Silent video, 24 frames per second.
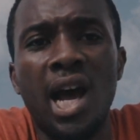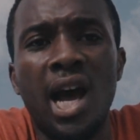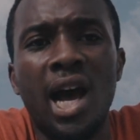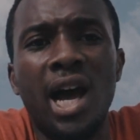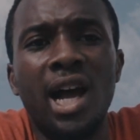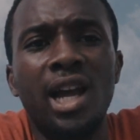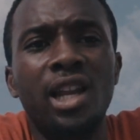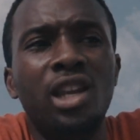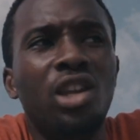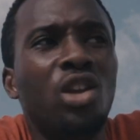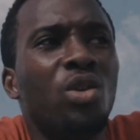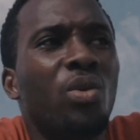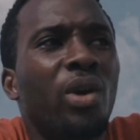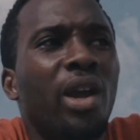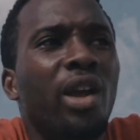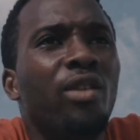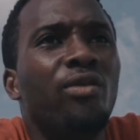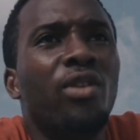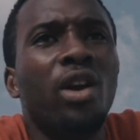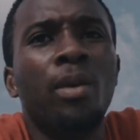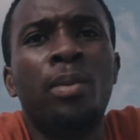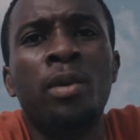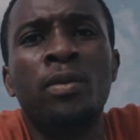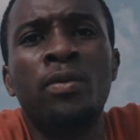and you
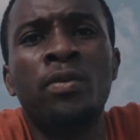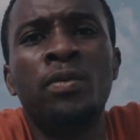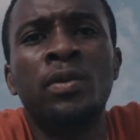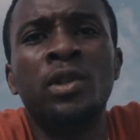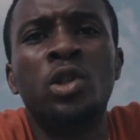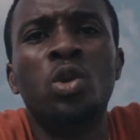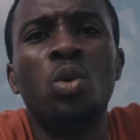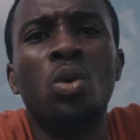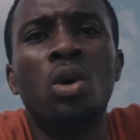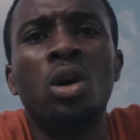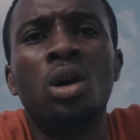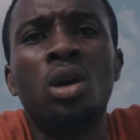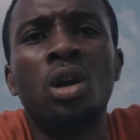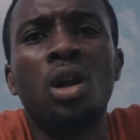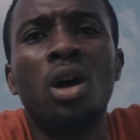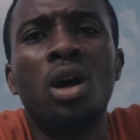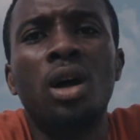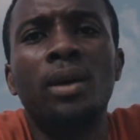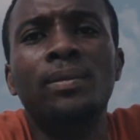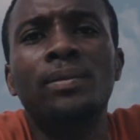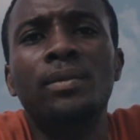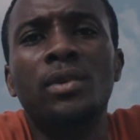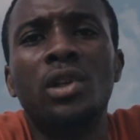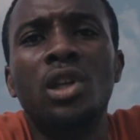invite people for 2
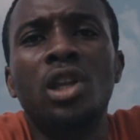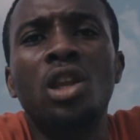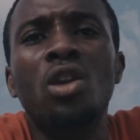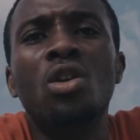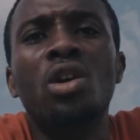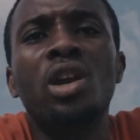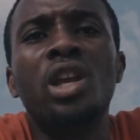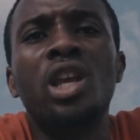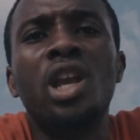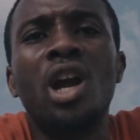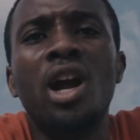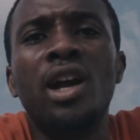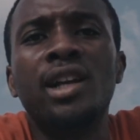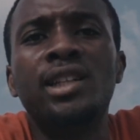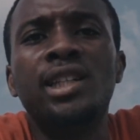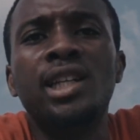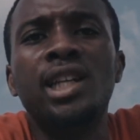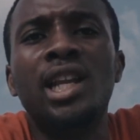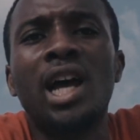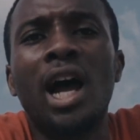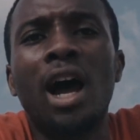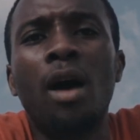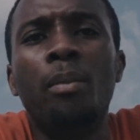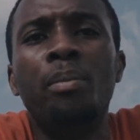o'clock, you can
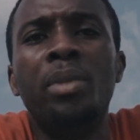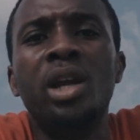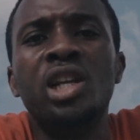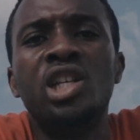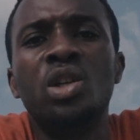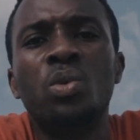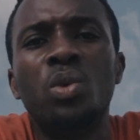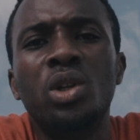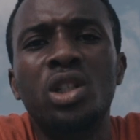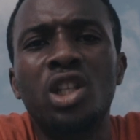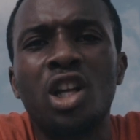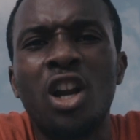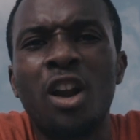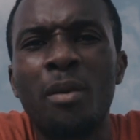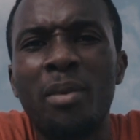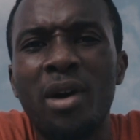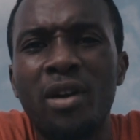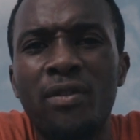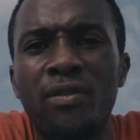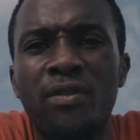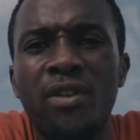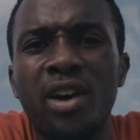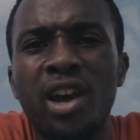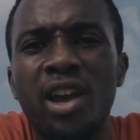guarantee that a Bajan will turn up
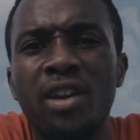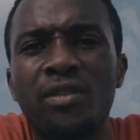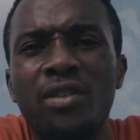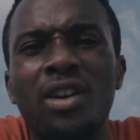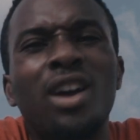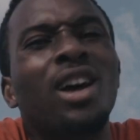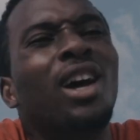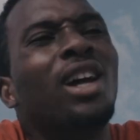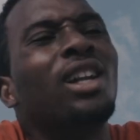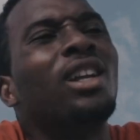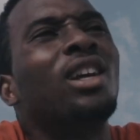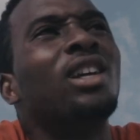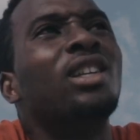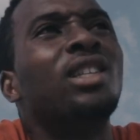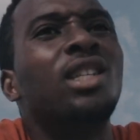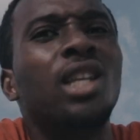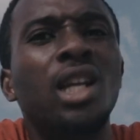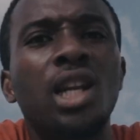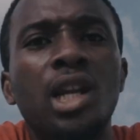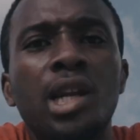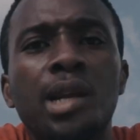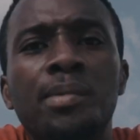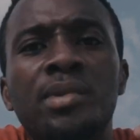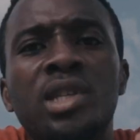at 5 and
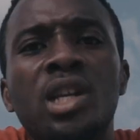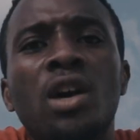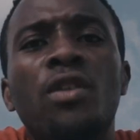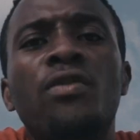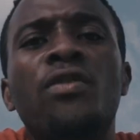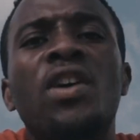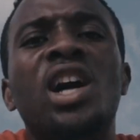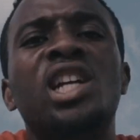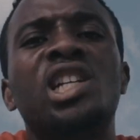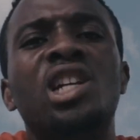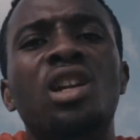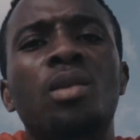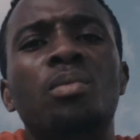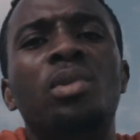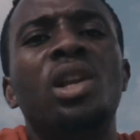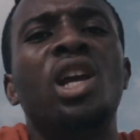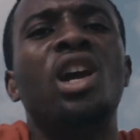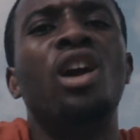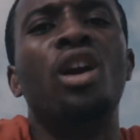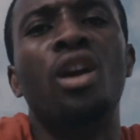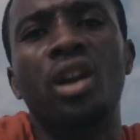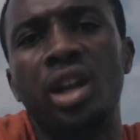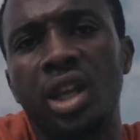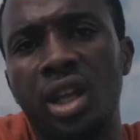consider themselves
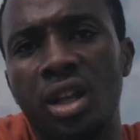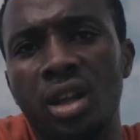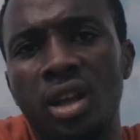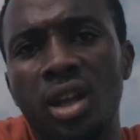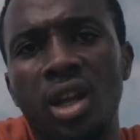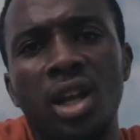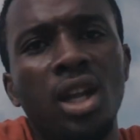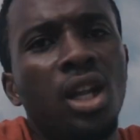fashionably early.